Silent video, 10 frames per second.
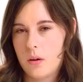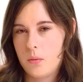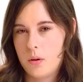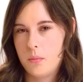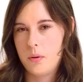I
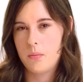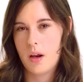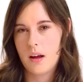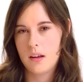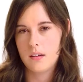would be
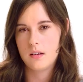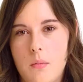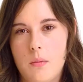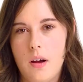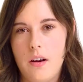blind.
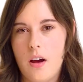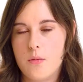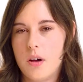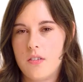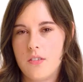I don't have
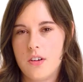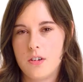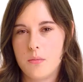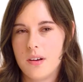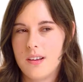perfect
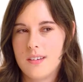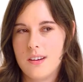vision, but it's